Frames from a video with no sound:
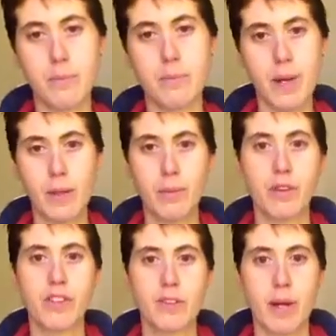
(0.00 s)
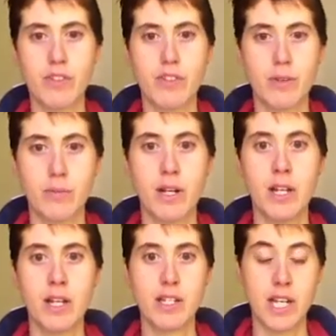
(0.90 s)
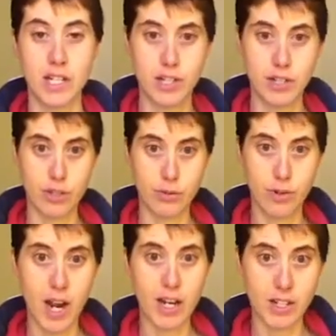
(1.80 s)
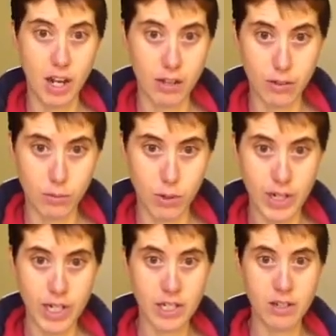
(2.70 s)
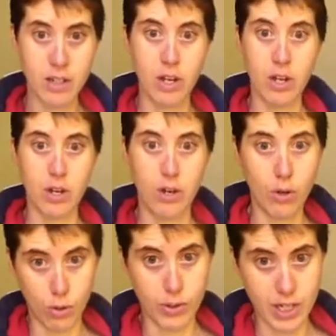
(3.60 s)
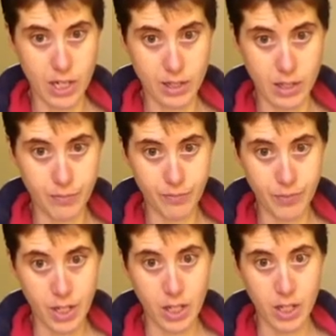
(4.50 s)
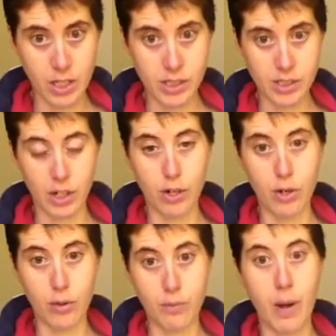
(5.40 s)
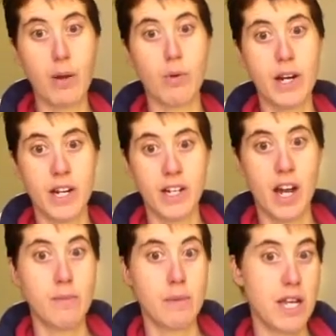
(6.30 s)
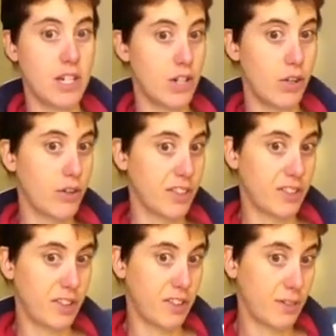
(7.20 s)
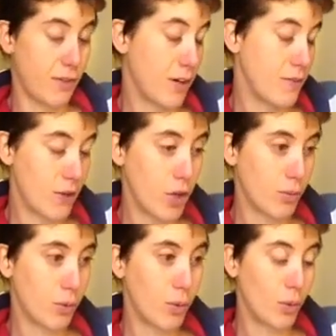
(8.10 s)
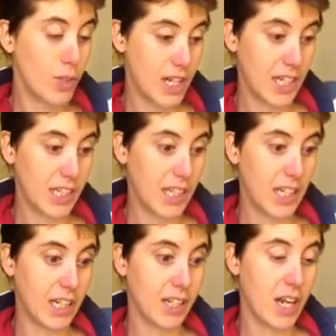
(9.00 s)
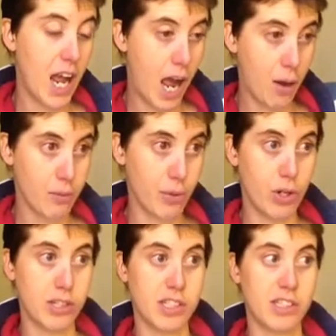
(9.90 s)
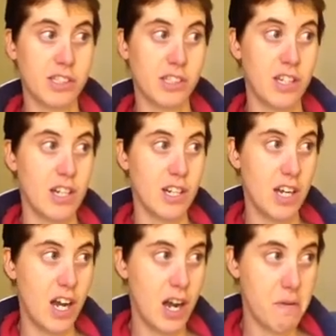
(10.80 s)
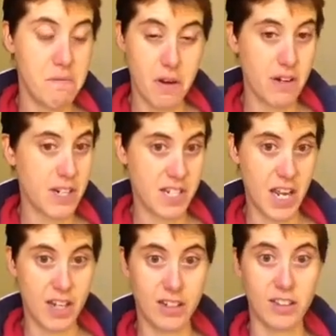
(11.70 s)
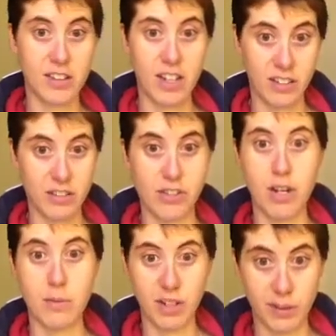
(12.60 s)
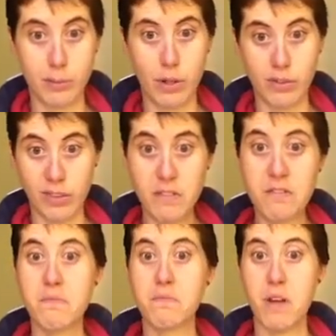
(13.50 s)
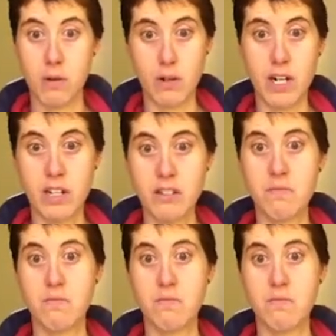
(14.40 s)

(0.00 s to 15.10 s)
people on the spectrum tend to react either at one end or the other. So by one end I mean, this is very verbal, yelling, outbursts, very intense, extreme, explosive at one end.